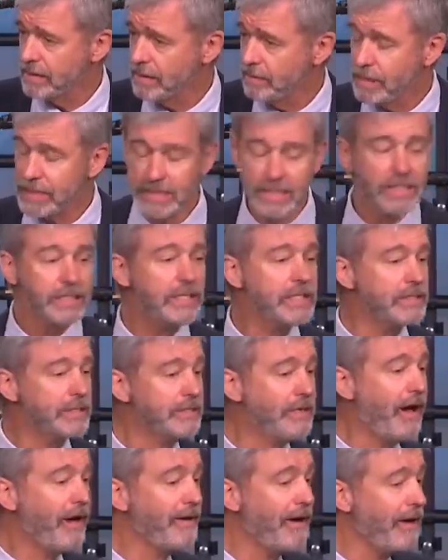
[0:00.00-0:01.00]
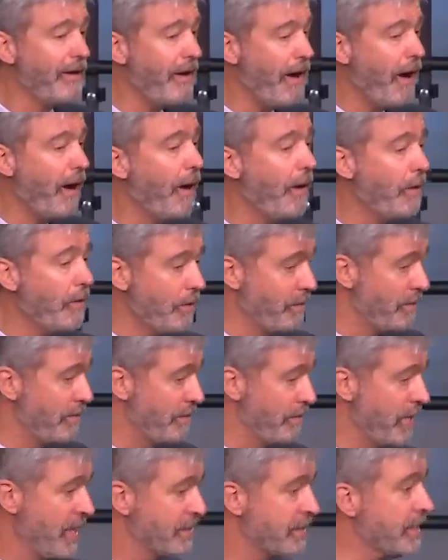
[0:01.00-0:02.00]
But this is not our home.
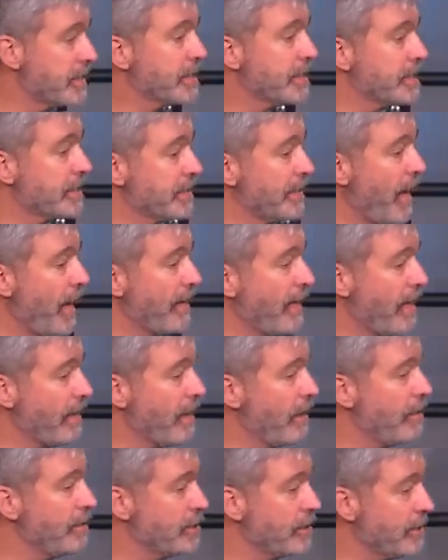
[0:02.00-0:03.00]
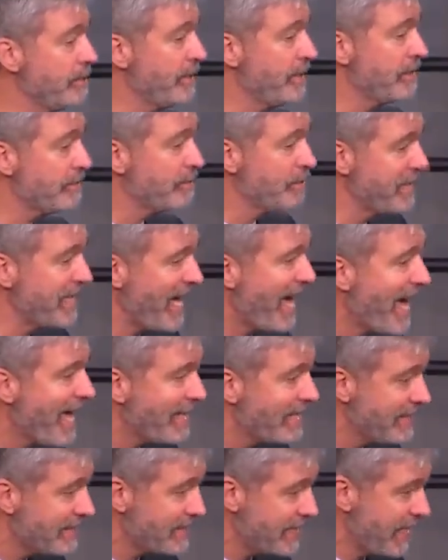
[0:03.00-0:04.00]
This is not our ultimate
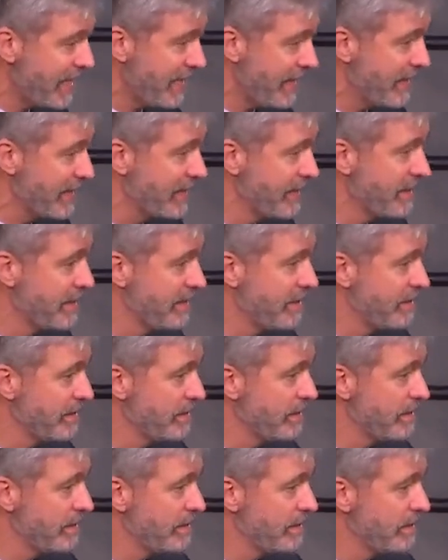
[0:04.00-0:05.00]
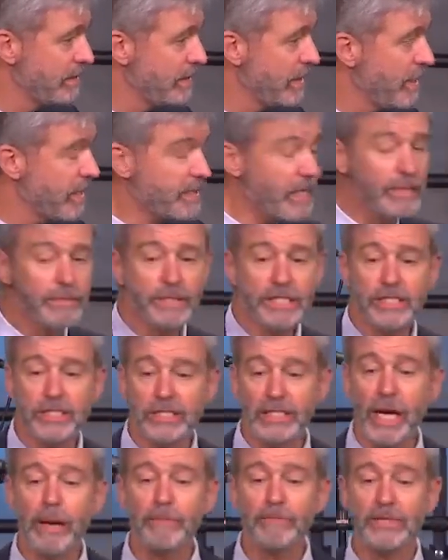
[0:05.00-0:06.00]
reality. There is
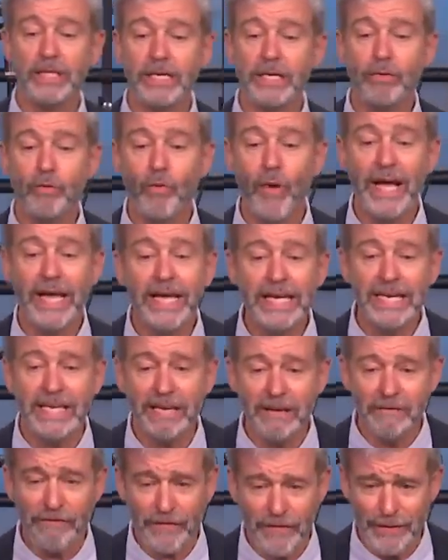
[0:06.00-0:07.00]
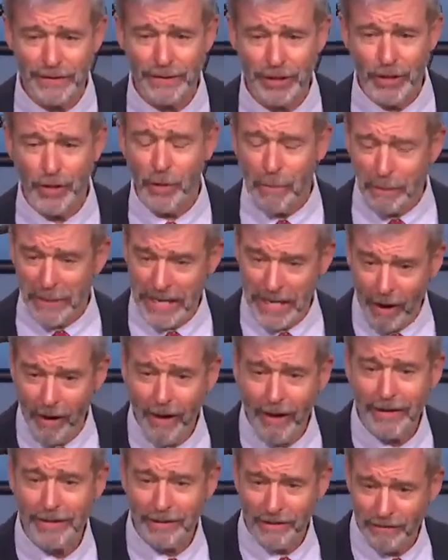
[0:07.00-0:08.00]
something waiting for you
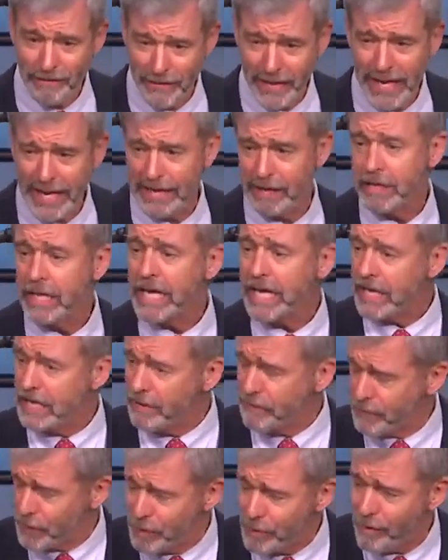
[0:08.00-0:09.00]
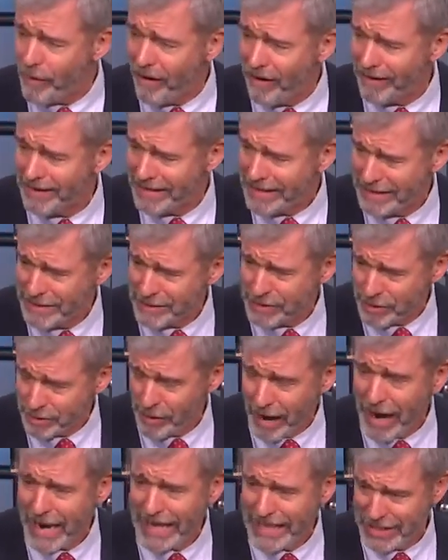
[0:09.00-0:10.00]
beyond the veil if you are in
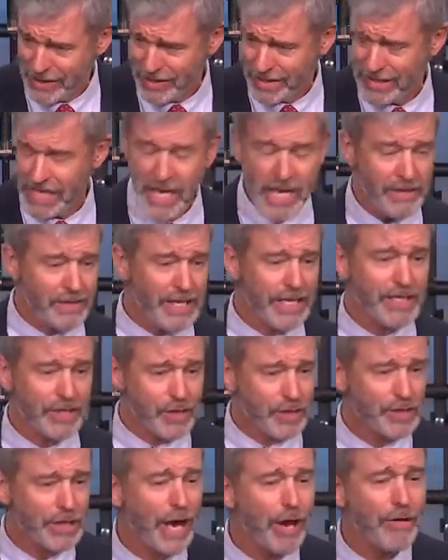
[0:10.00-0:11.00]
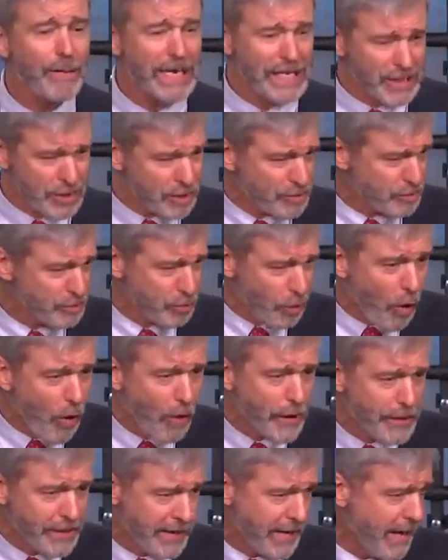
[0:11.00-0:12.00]
Christ that is so
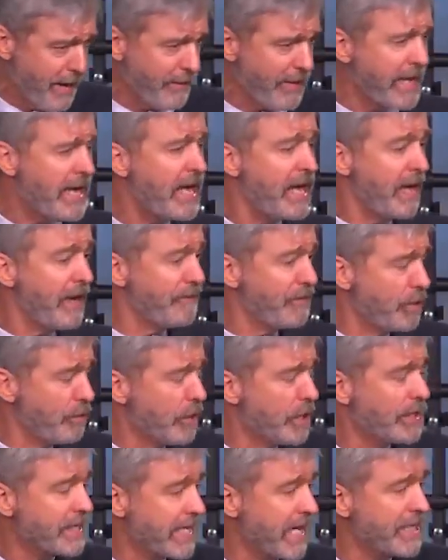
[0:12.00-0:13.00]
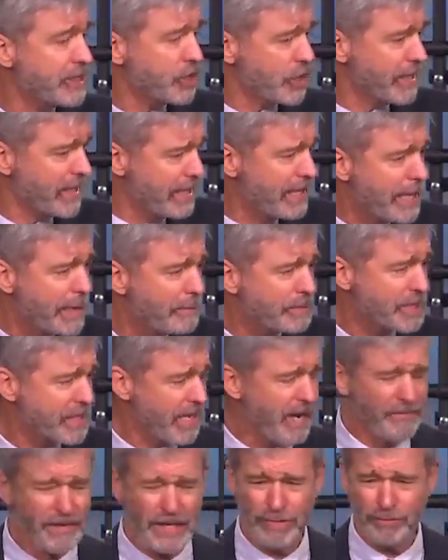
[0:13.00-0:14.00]
extraordinary. If you were to catch a glimpse
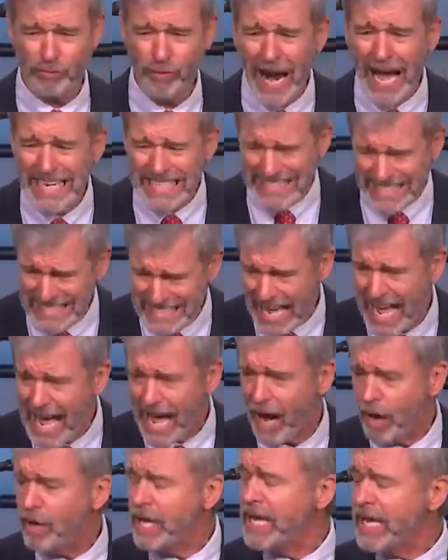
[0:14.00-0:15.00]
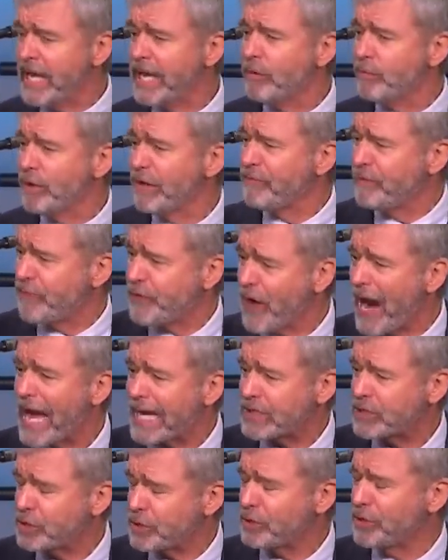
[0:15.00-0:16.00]
of it right now, it would
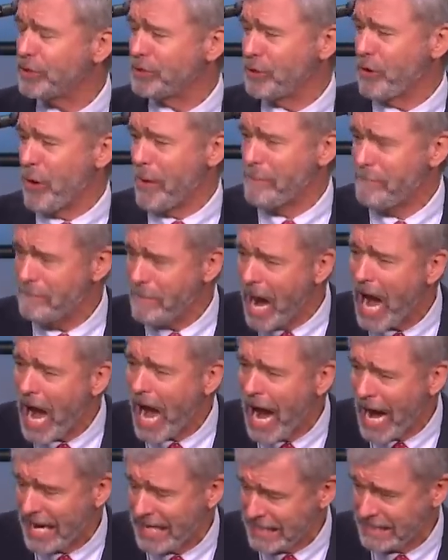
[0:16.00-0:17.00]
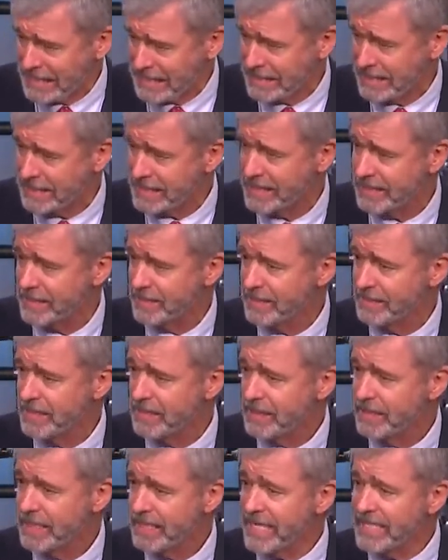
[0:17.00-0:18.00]
fracture your mind
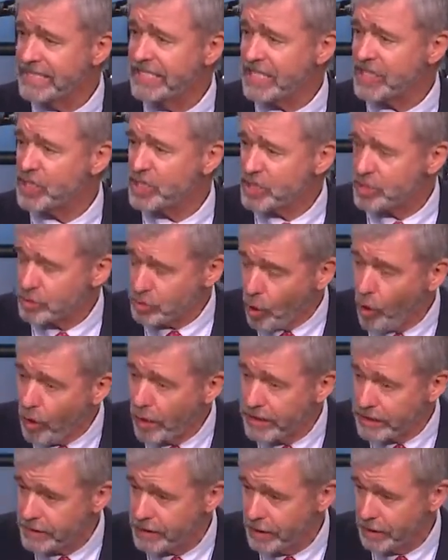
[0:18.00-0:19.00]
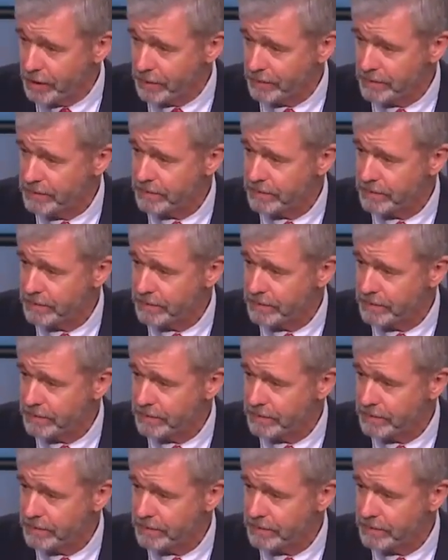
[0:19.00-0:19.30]
and destroy you.